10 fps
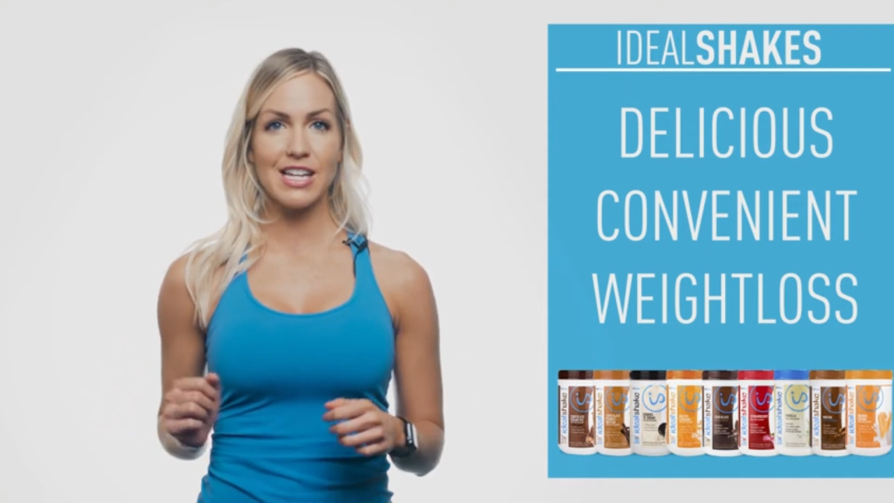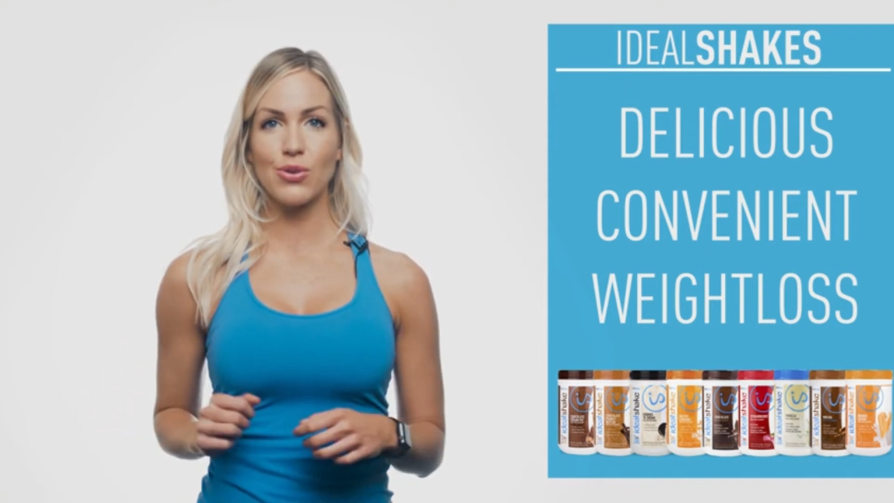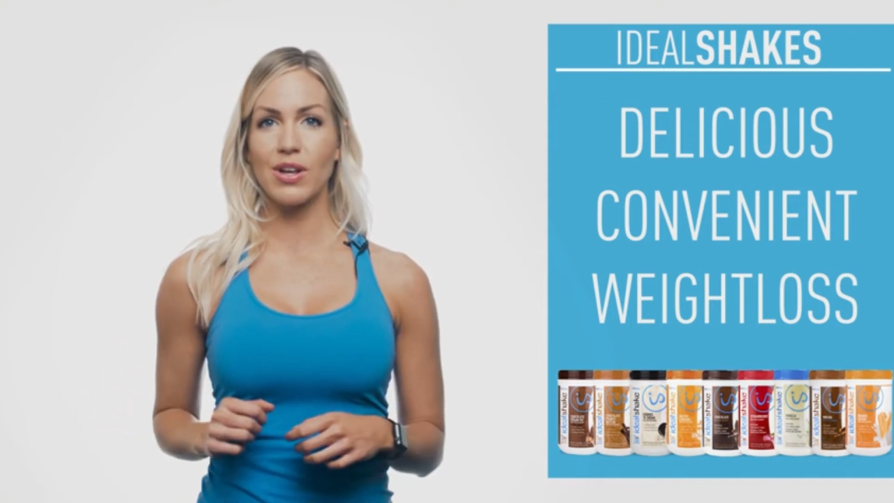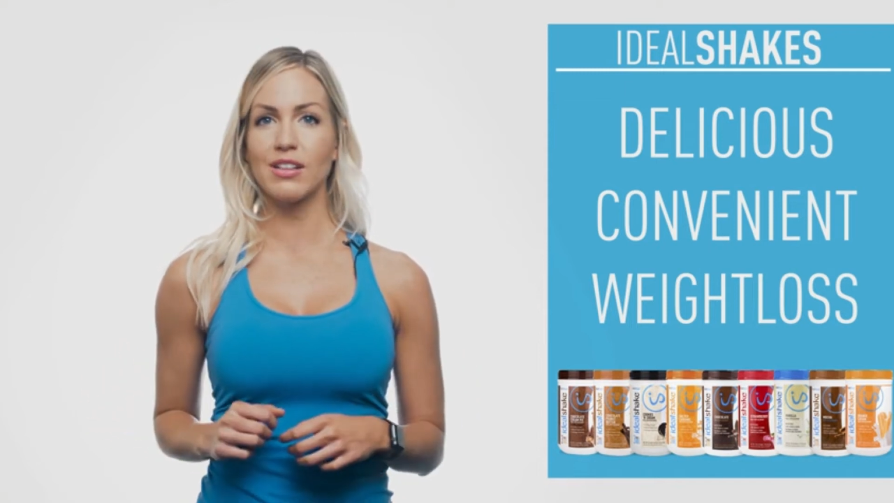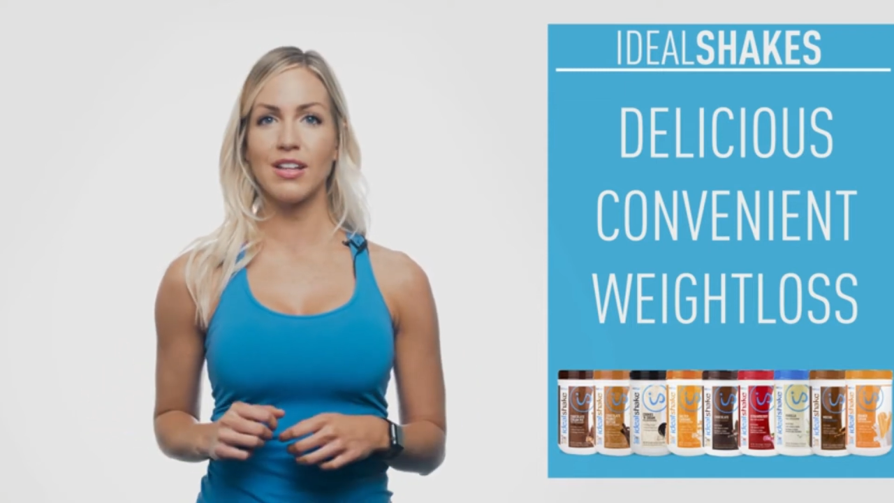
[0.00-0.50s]
and
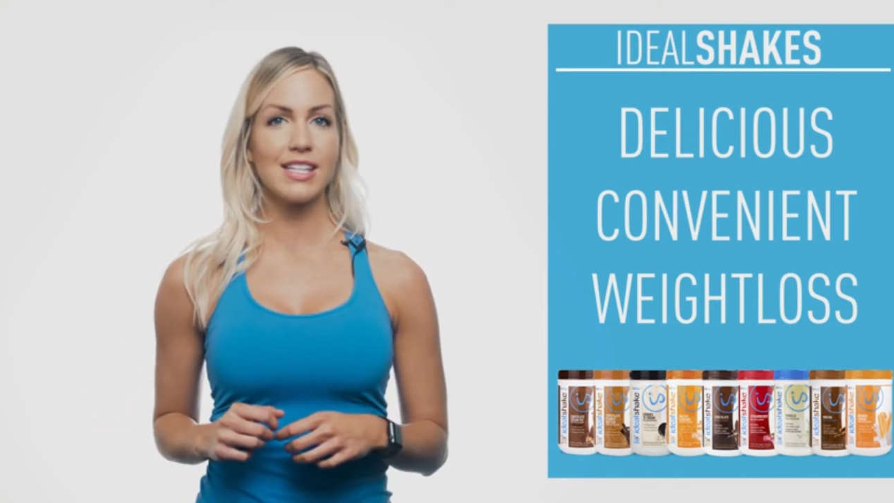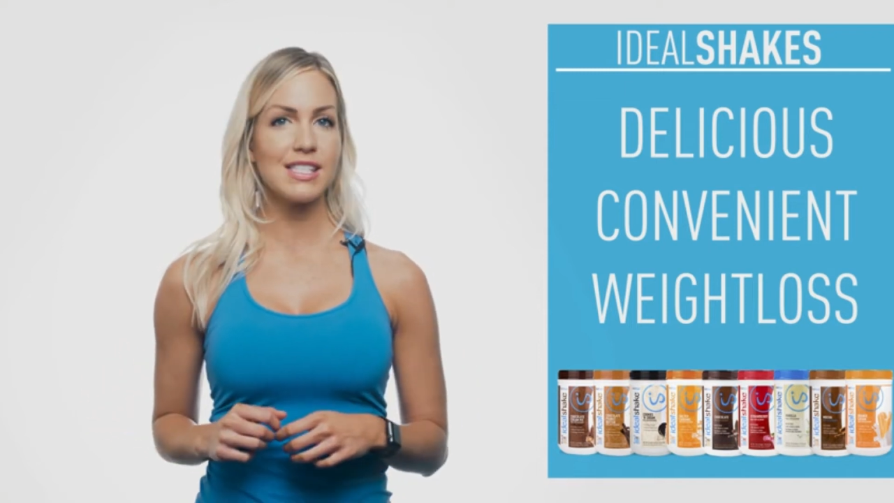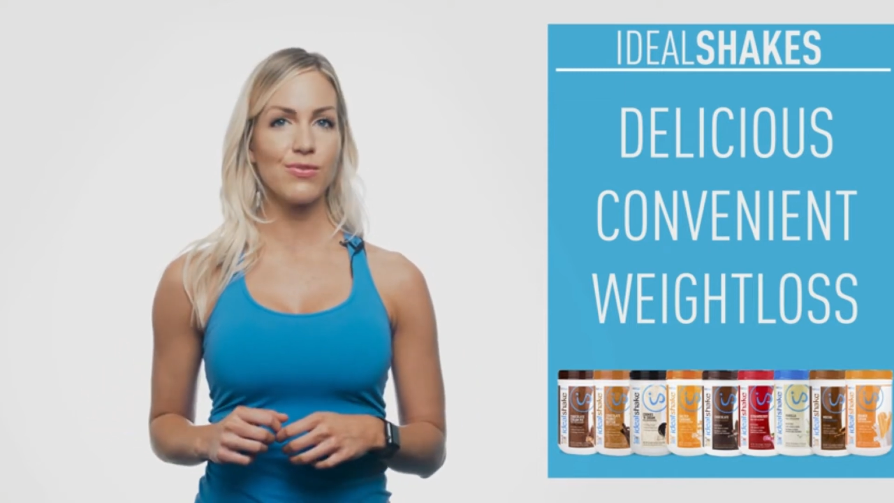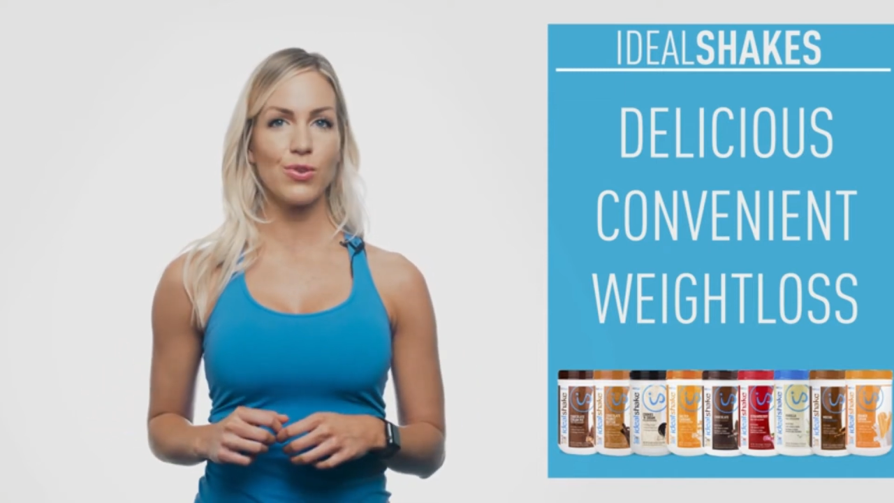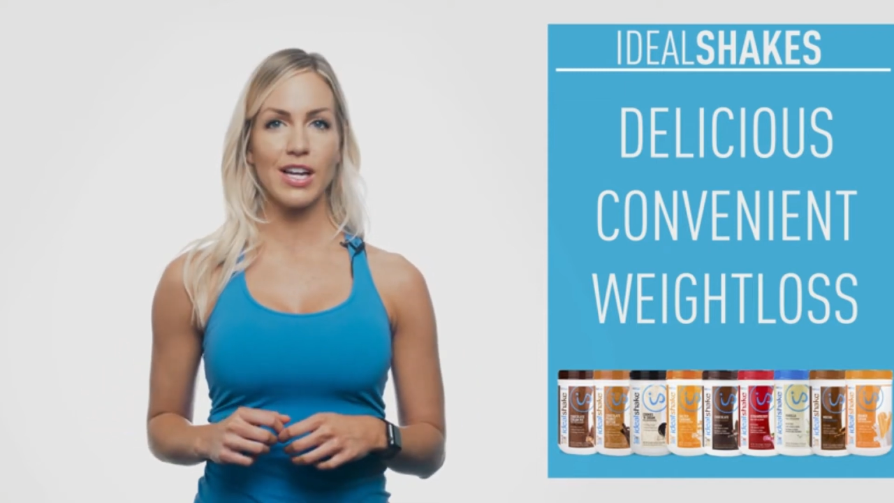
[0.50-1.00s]
doing
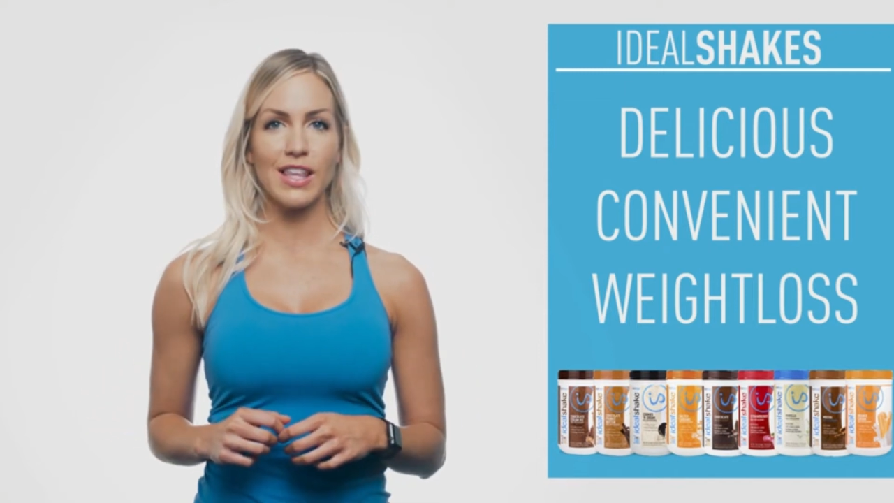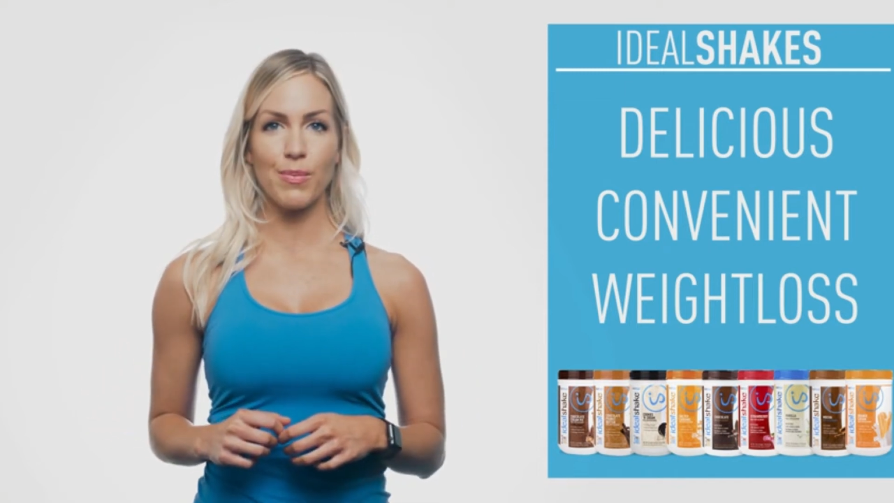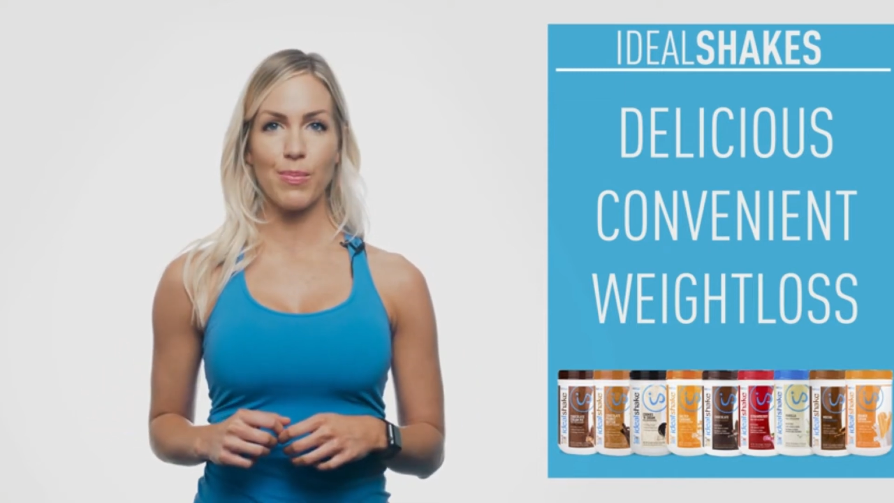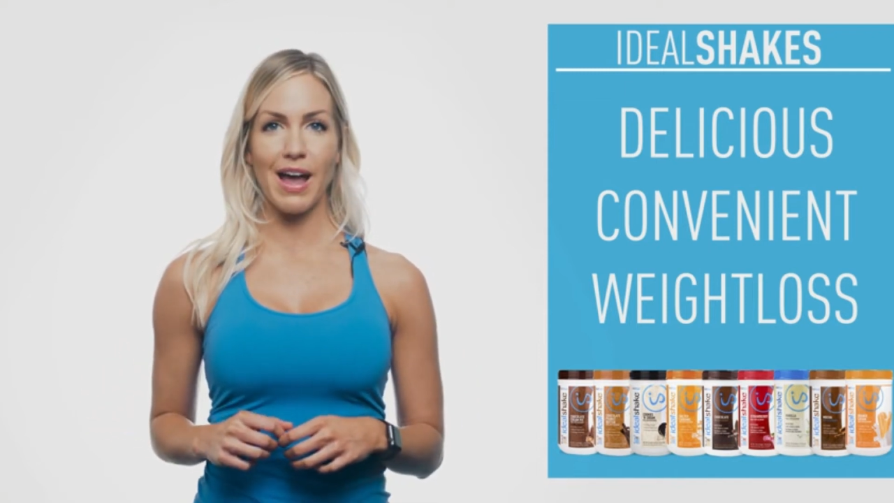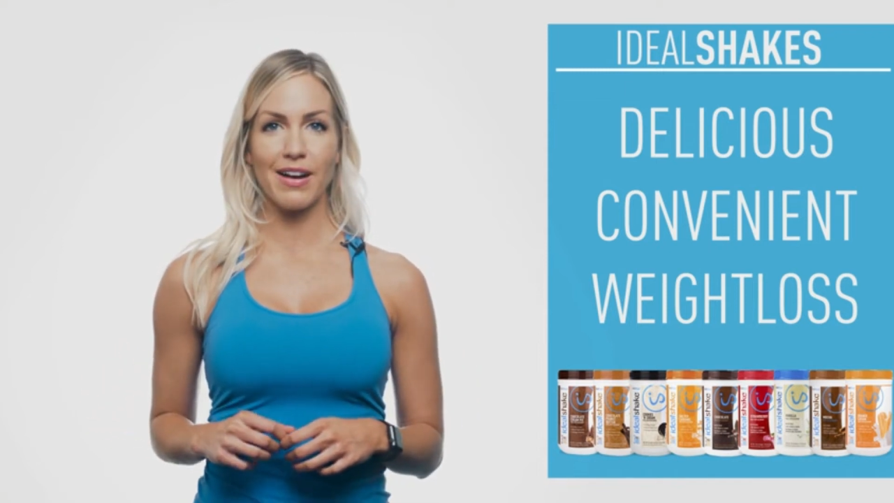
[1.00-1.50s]
lots of work in
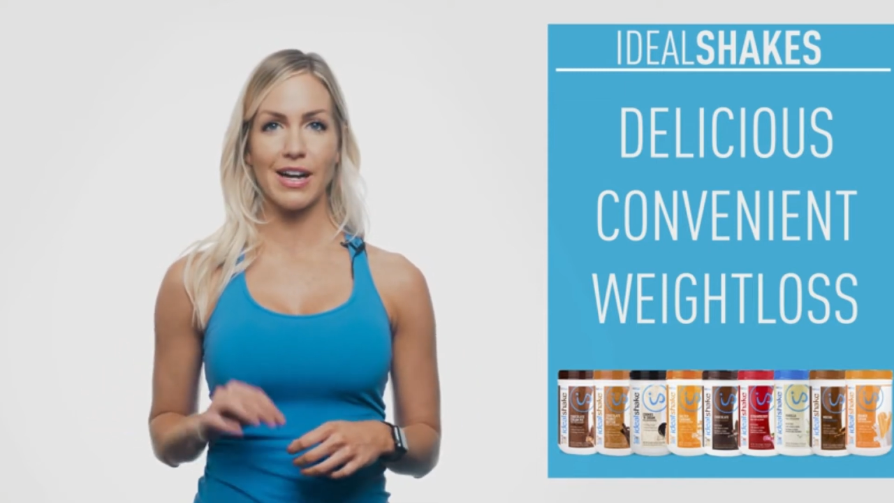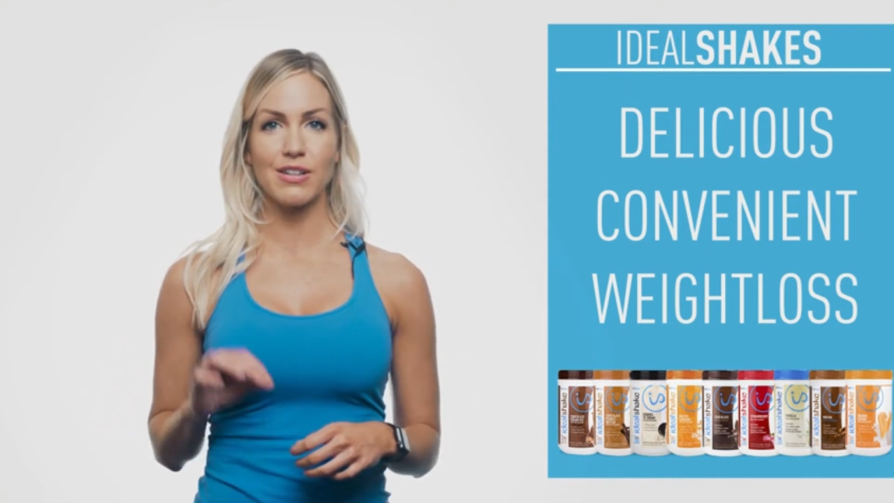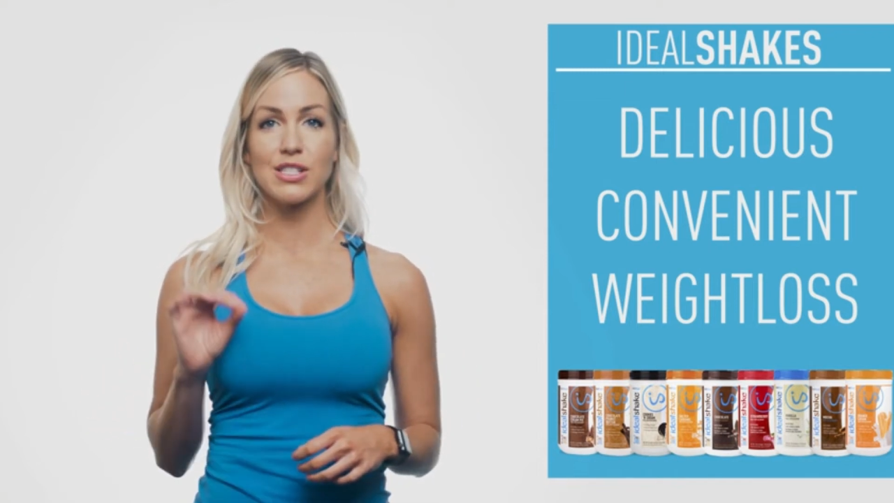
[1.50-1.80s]
the background